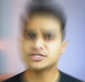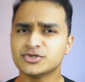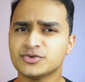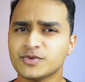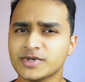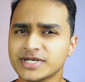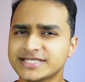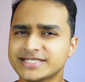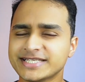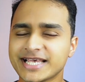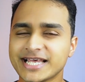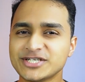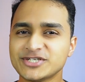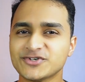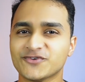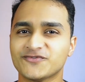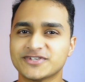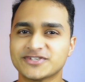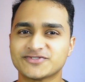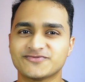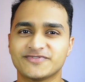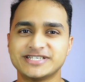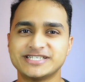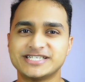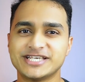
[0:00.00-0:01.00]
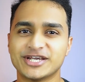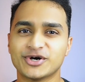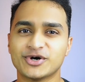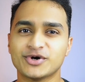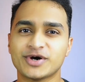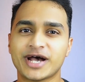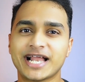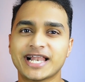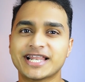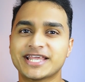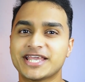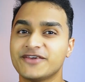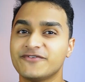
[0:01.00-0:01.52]
Towards the end of this video,
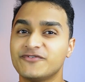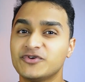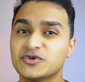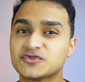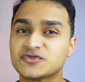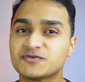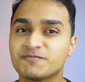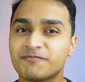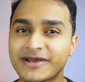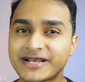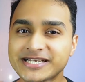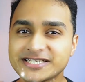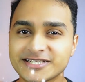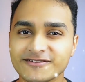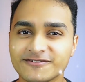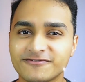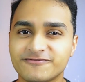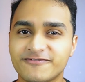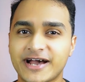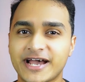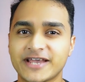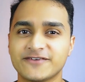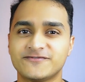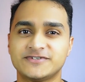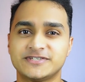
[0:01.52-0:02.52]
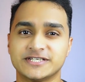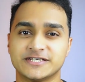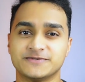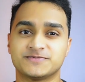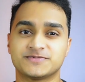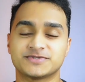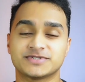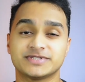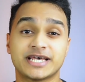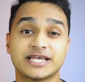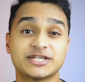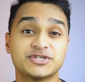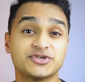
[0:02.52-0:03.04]
I'll give you special 5
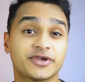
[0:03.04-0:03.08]
tips that